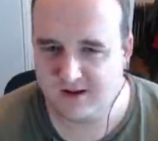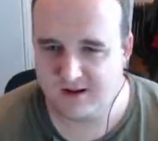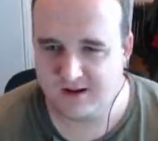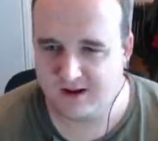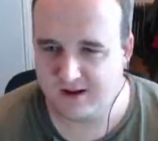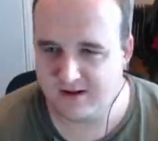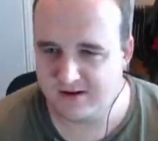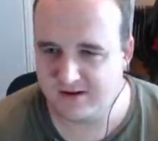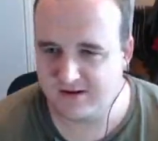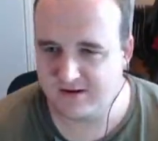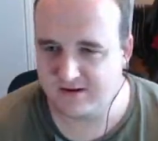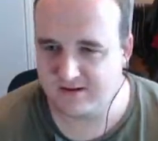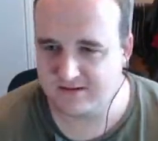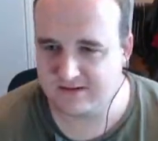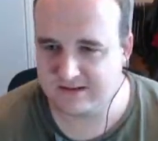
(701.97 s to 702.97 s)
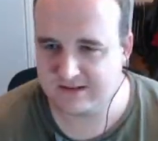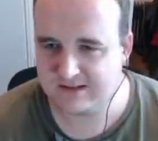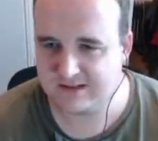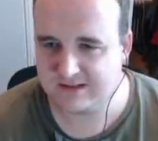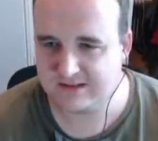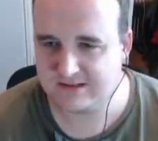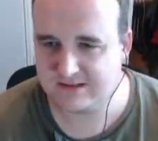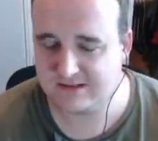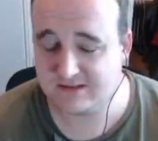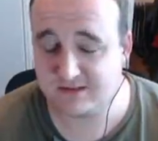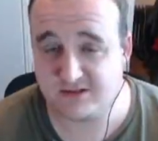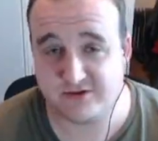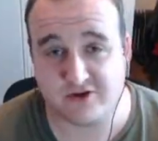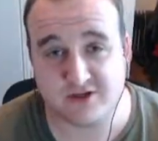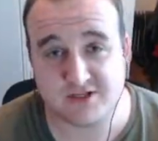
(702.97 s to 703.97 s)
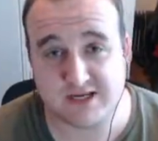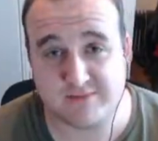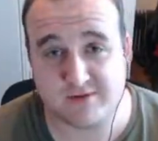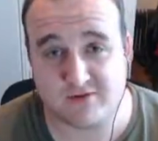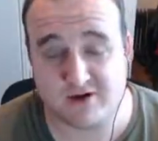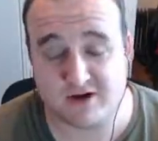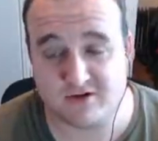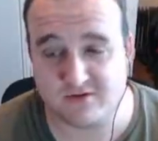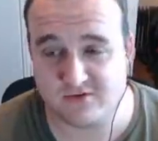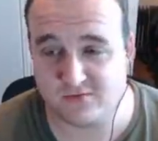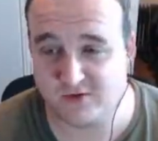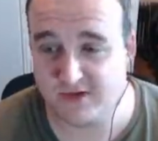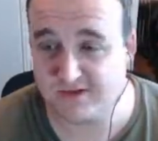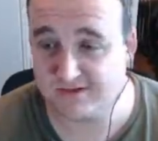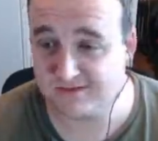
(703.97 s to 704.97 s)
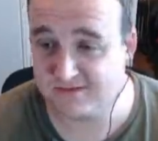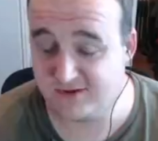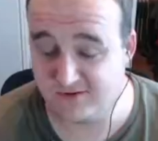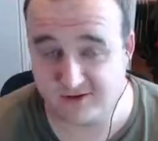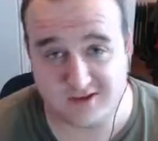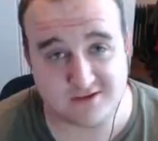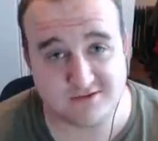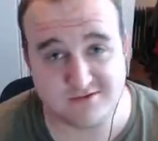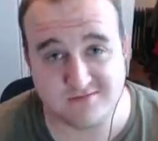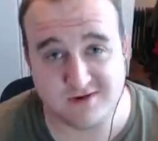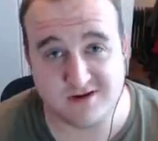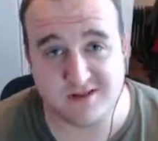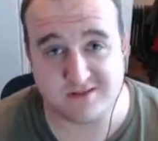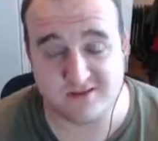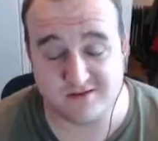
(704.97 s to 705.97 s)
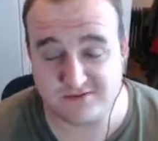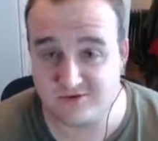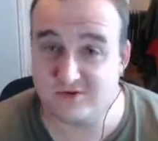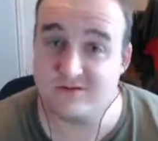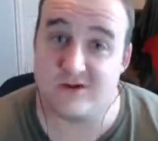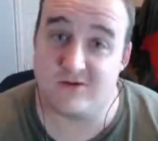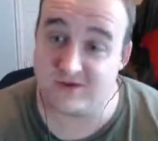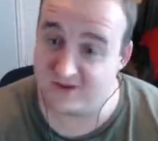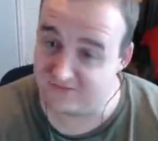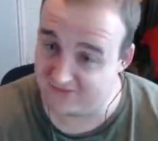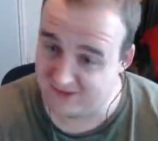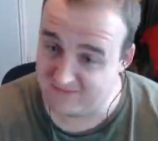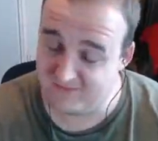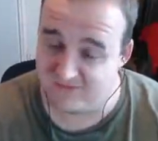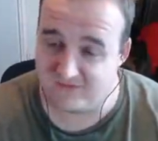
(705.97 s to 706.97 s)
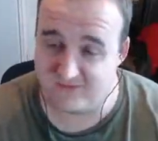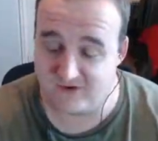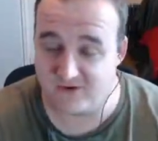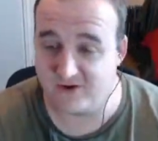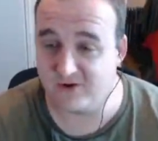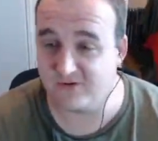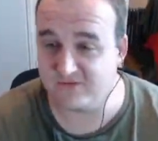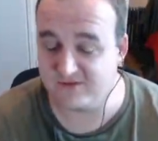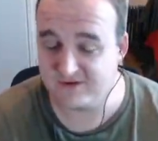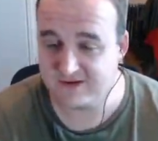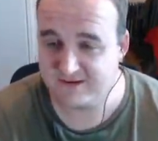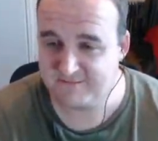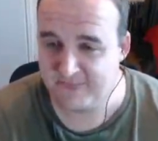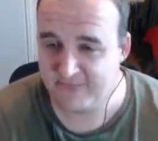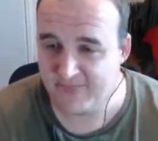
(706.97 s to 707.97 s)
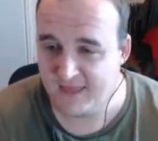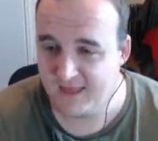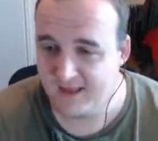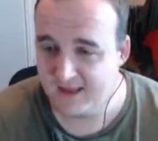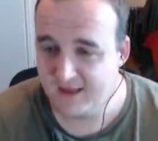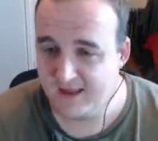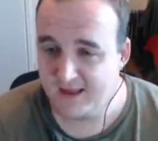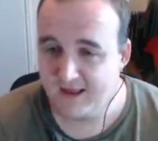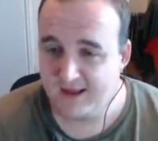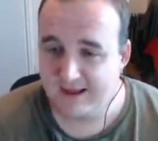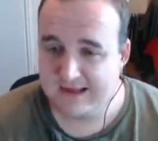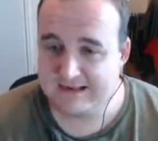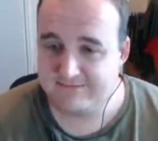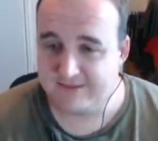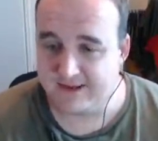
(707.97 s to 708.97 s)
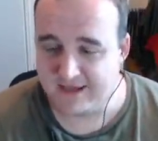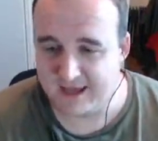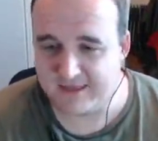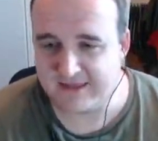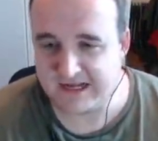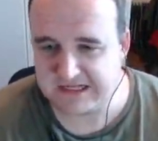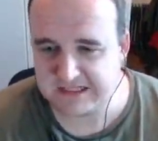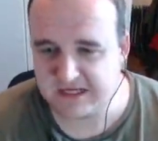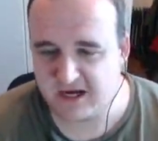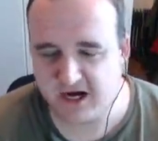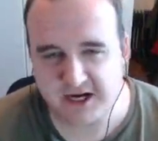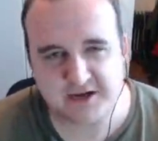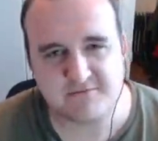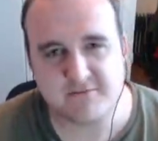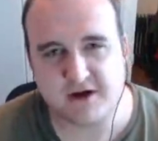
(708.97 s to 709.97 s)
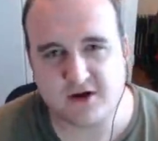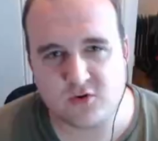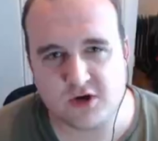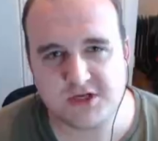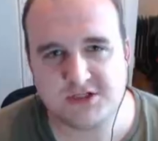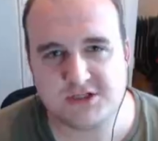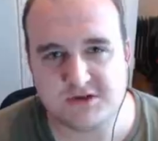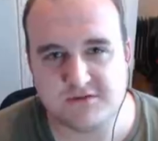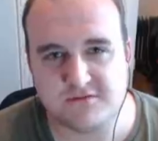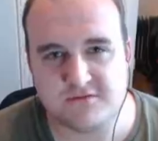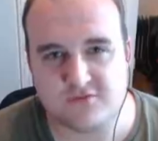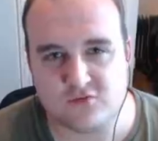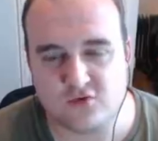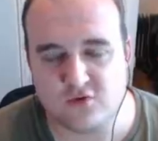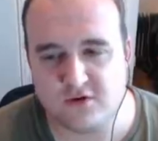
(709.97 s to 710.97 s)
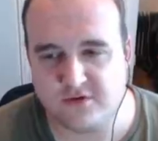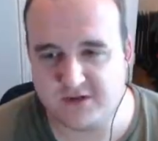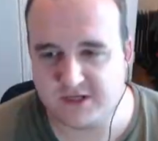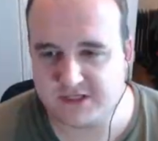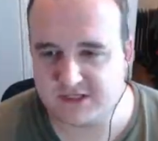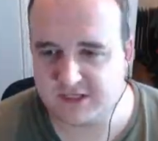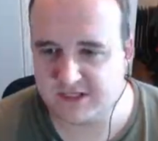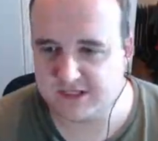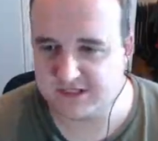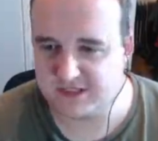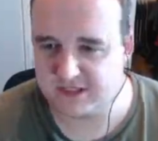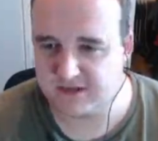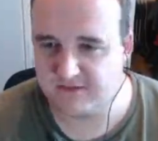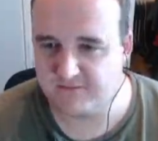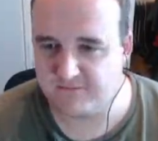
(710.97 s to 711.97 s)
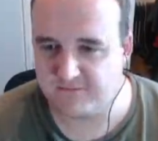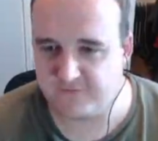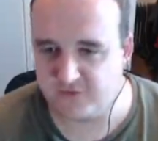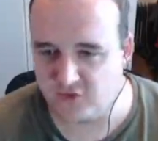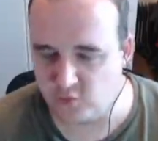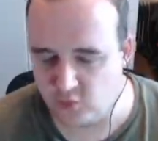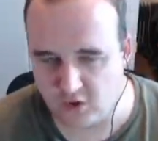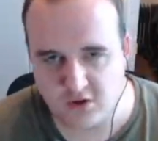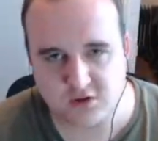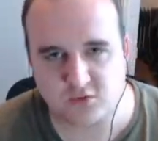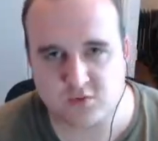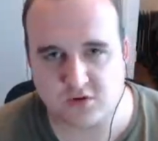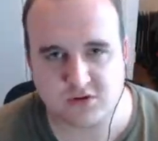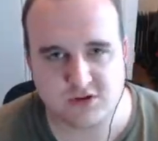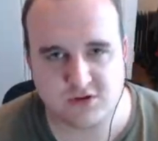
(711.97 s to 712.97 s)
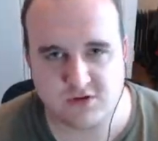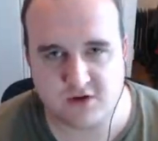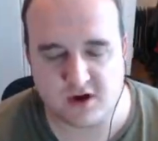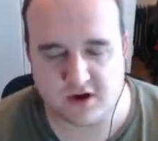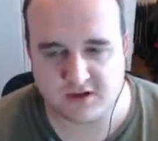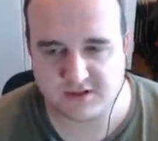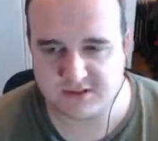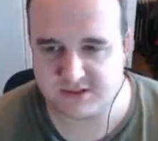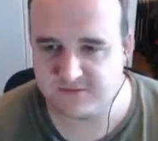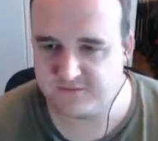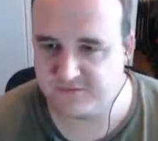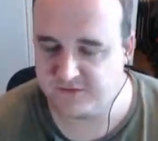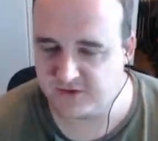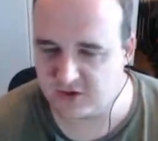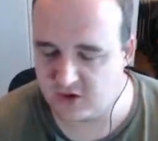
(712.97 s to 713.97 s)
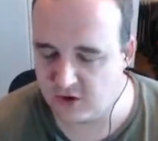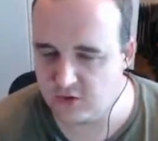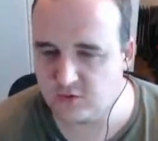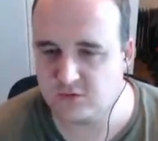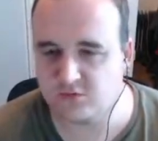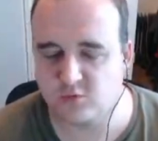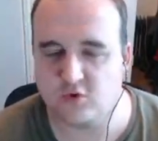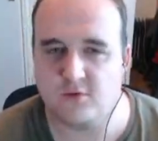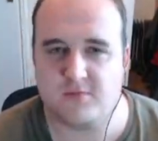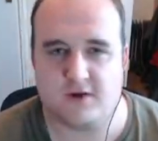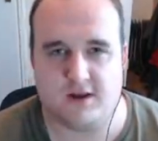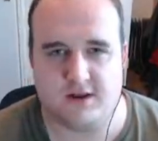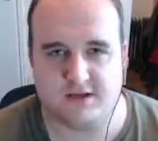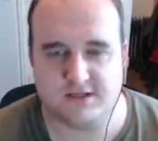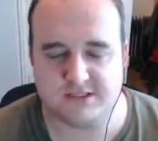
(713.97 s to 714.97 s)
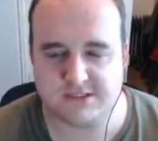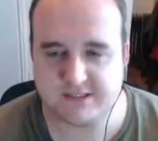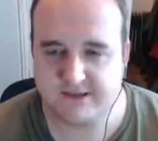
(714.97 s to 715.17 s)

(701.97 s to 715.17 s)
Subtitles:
And it's a nice ammo rack on the Wiesel. Don't get too many... Don't get them very often. But yeah, that's kind of my question for all of this, is for the World War II guys, for the Cold War players,